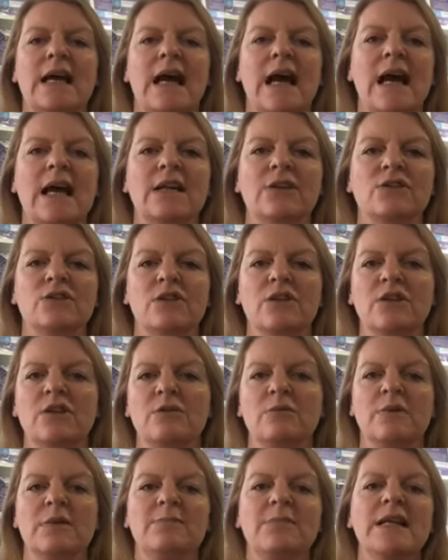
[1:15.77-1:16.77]
And, you know,
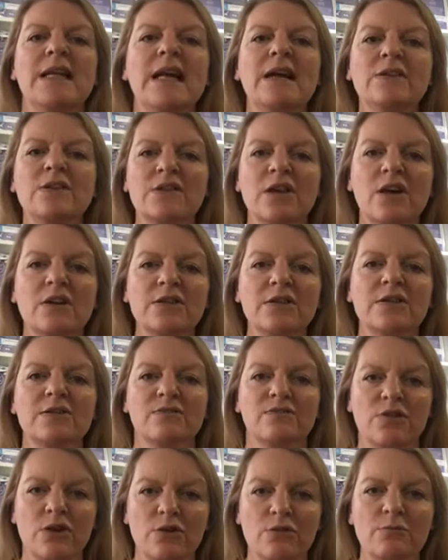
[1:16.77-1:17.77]
we'd been outside his
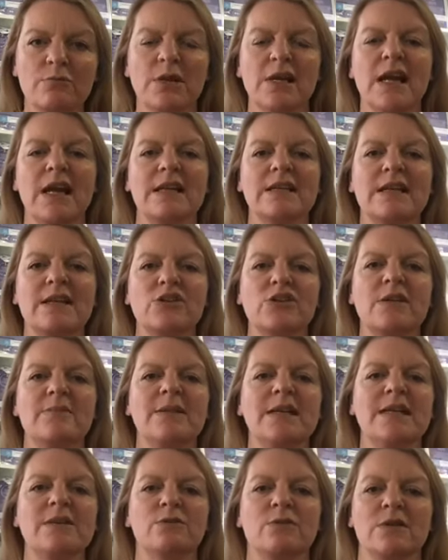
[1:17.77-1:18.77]
room, but I hadn't actually
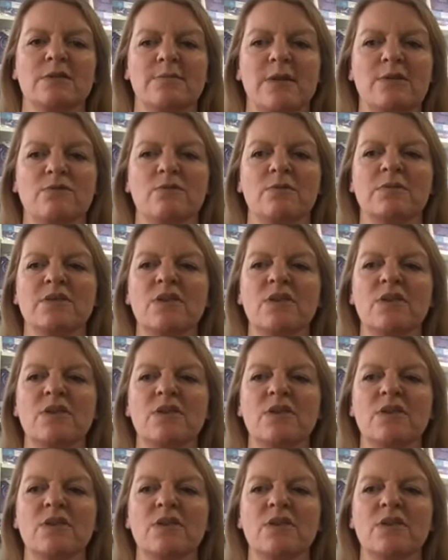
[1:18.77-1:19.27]
been into his bedroom.